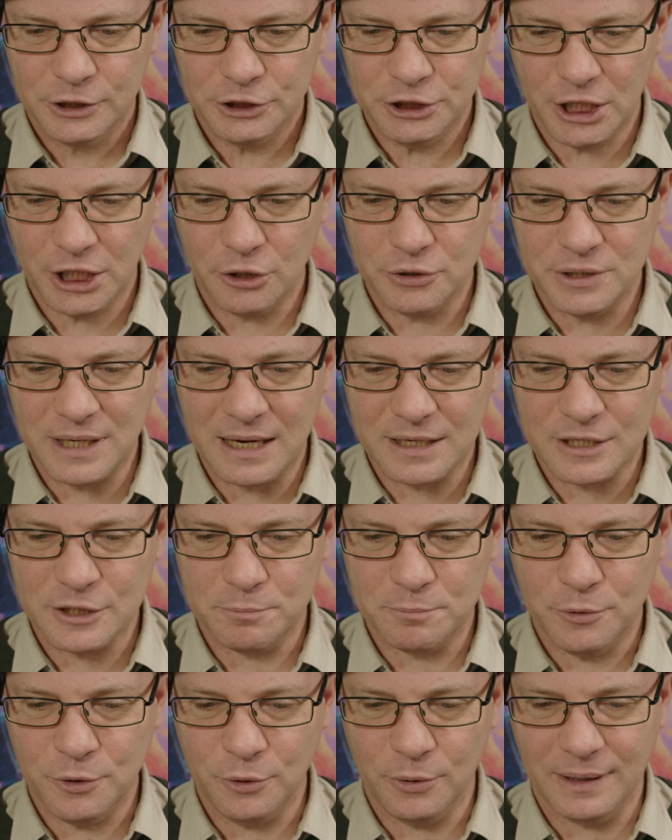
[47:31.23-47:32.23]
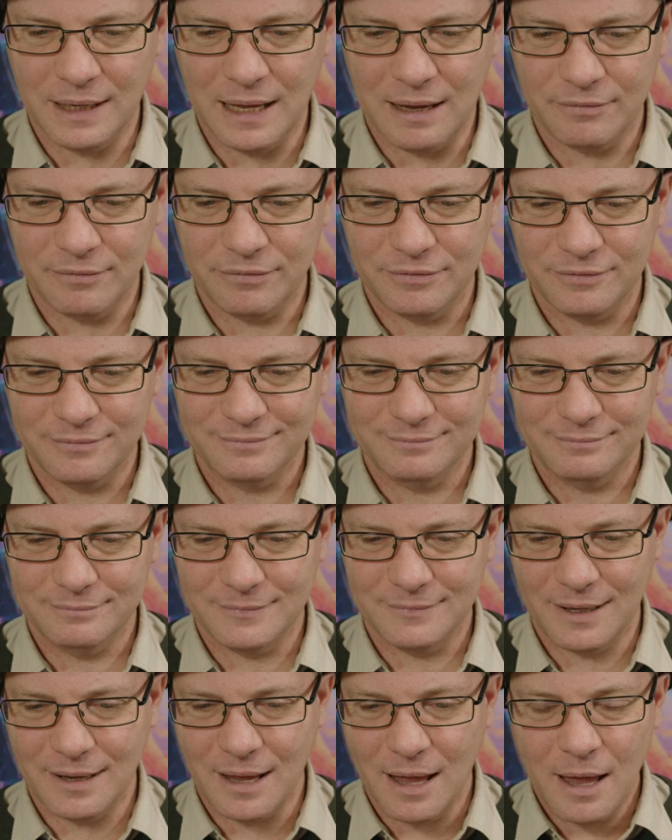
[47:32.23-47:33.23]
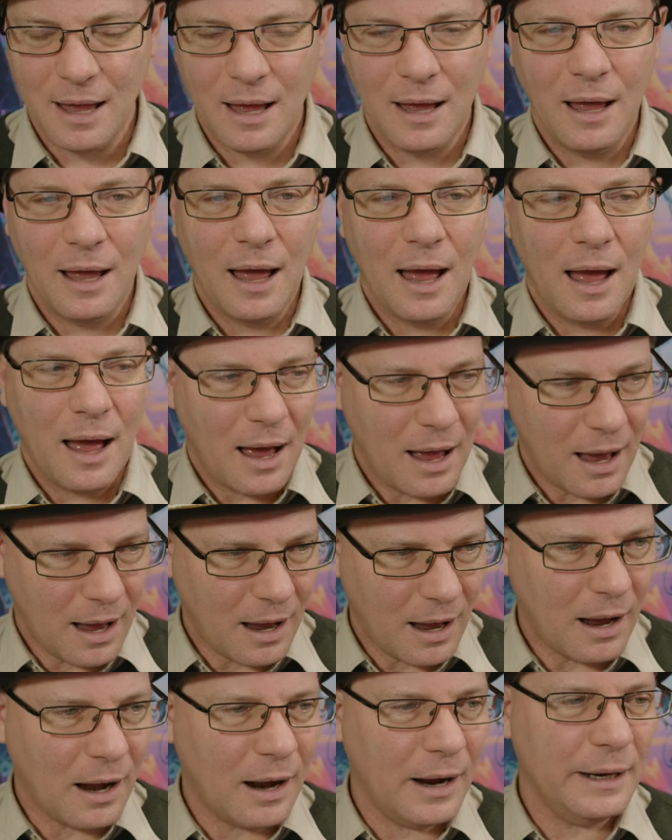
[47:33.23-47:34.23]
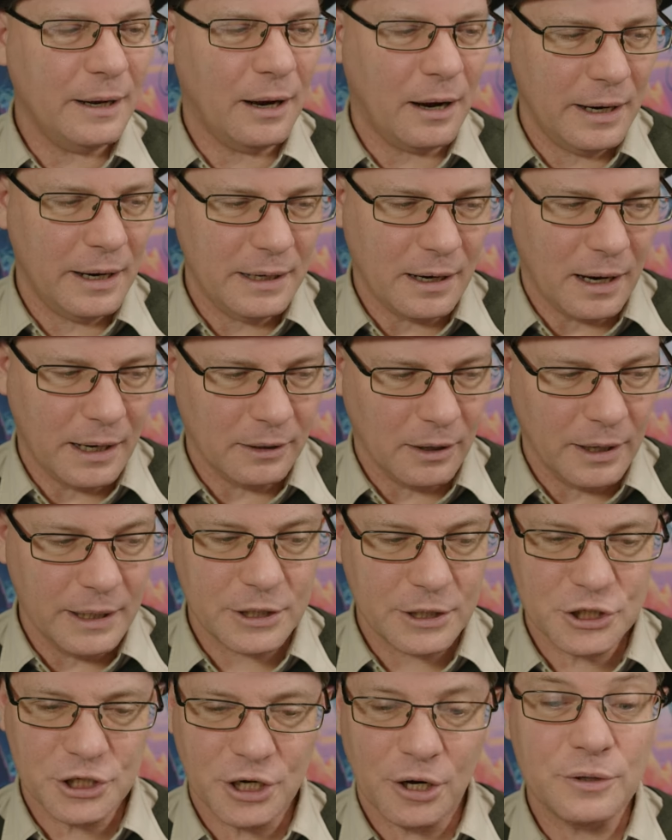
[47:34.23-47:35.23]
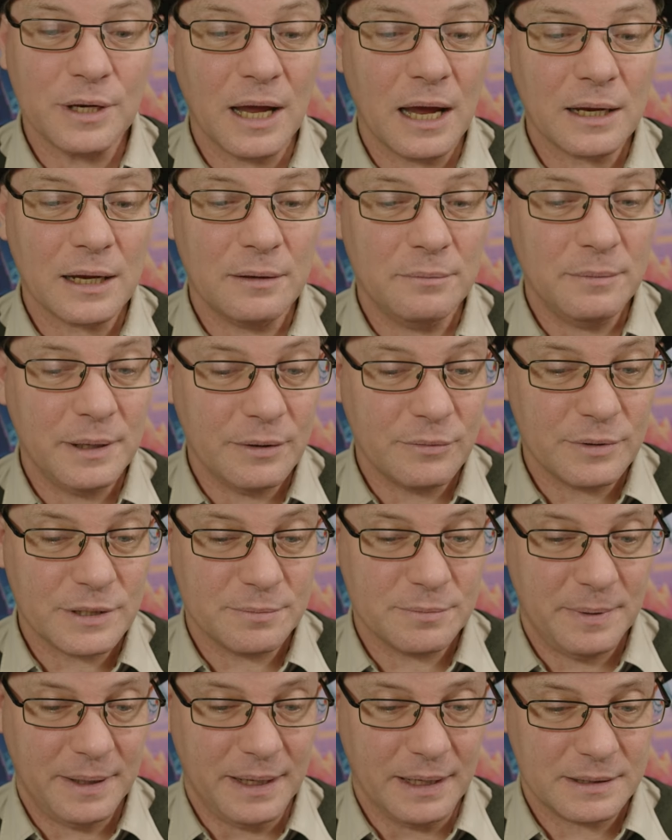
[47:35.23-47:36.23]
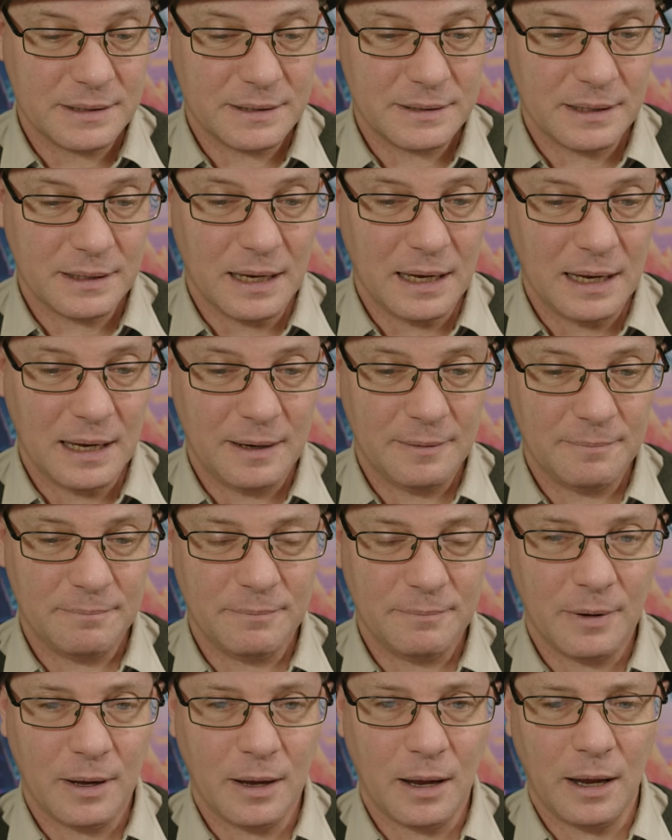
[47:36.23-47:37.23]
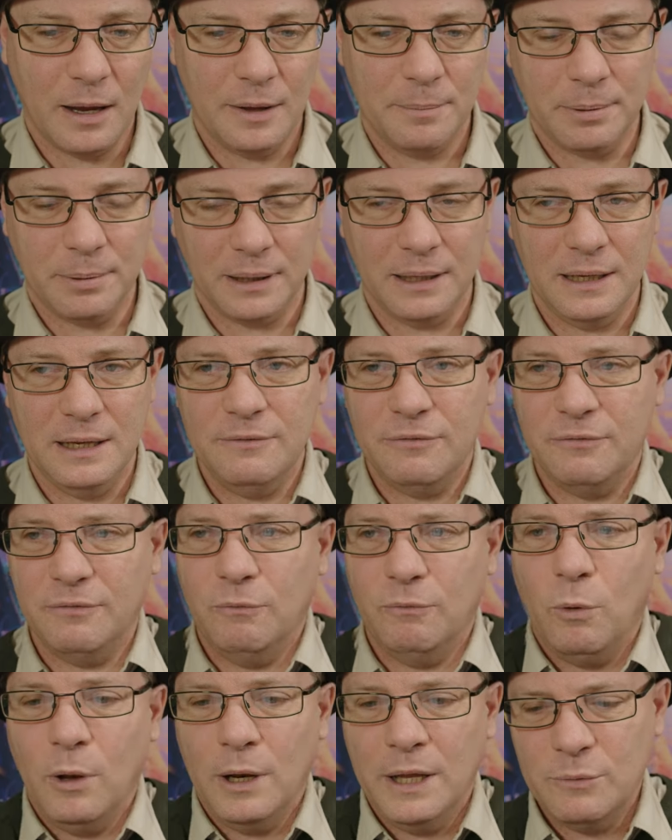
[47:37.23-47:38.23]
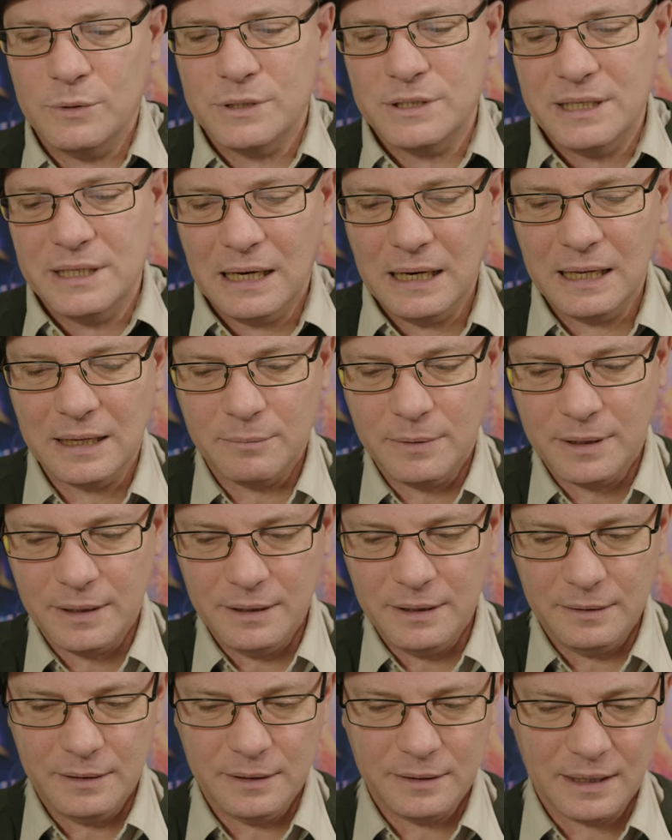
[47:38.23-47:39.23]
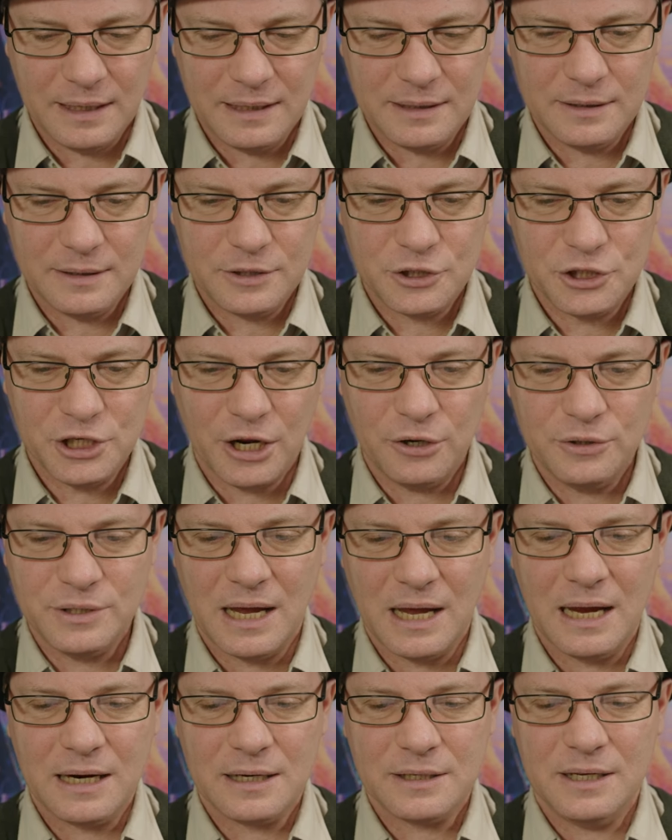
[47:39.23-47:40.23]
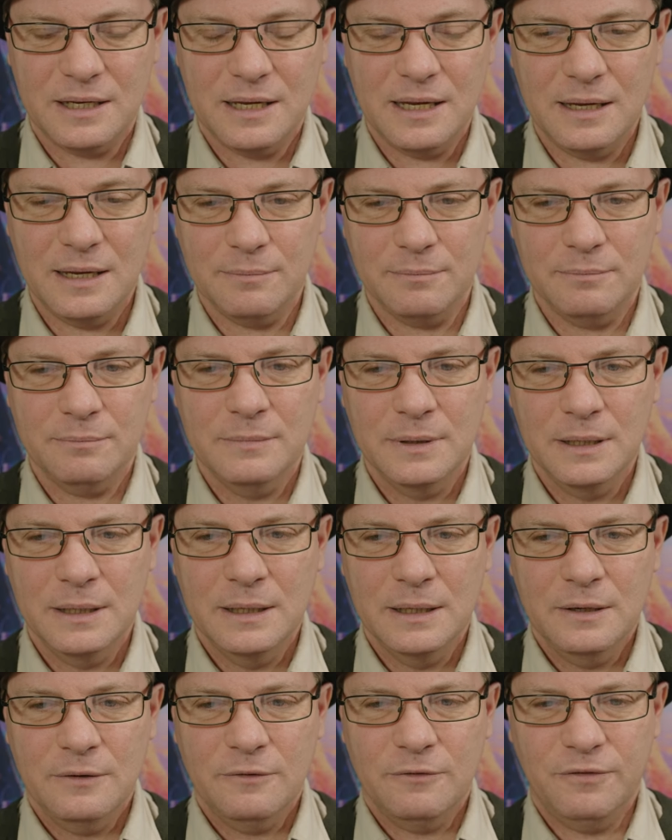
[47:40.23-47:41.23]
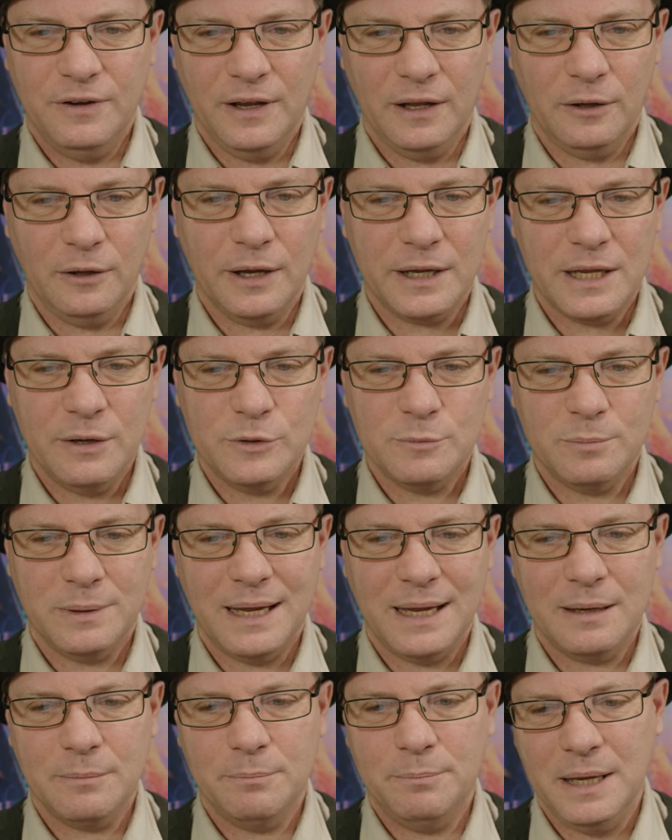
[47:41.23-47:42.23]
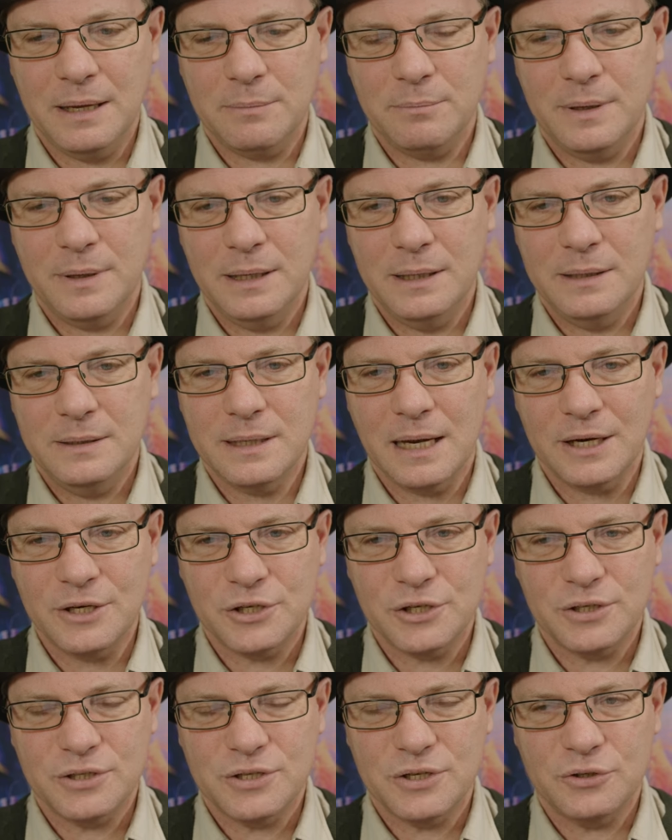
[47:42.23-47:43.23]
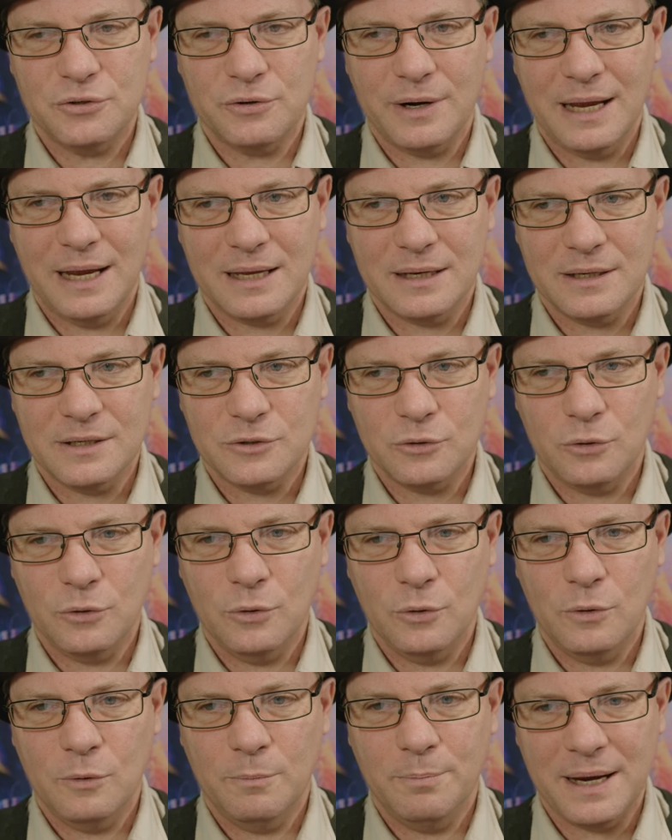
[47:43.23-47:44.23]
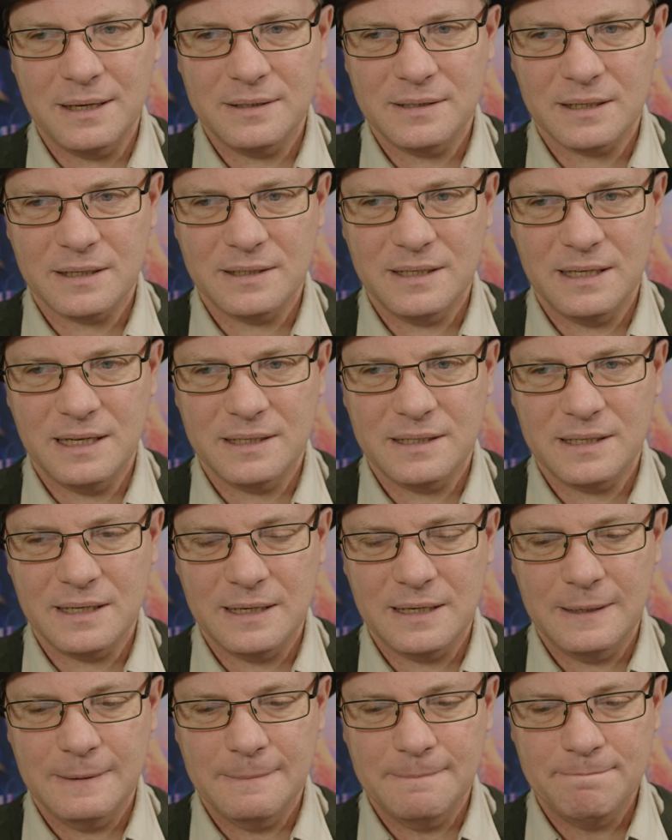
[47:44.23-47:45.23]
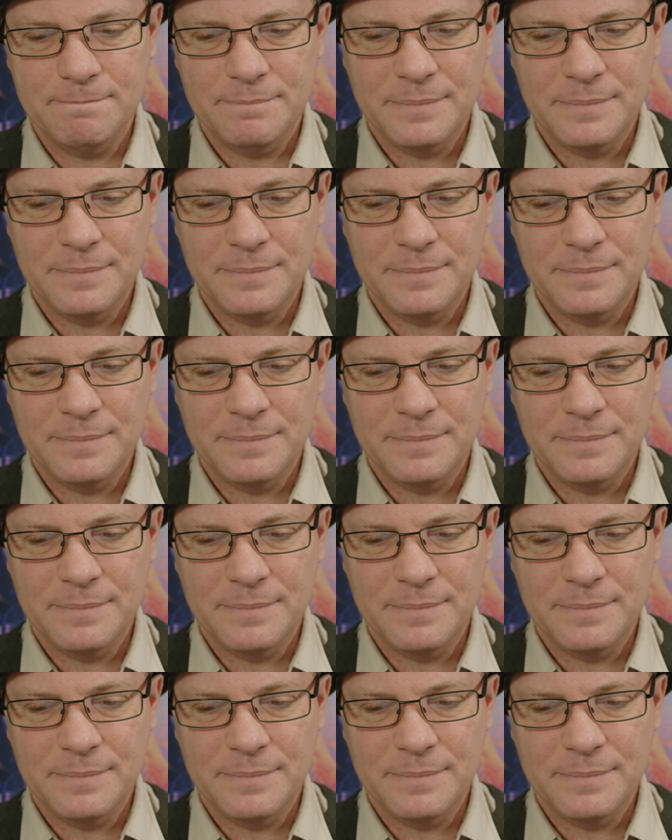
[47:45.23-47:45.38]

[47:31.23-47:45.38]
Shadowdark is pure love. I, I, I, like Shadowdark in many respects. Um, I believe Wally was telling me that Shadowdark to him felt like he was playing BECMI Dungeons and Dragons or basic D&D.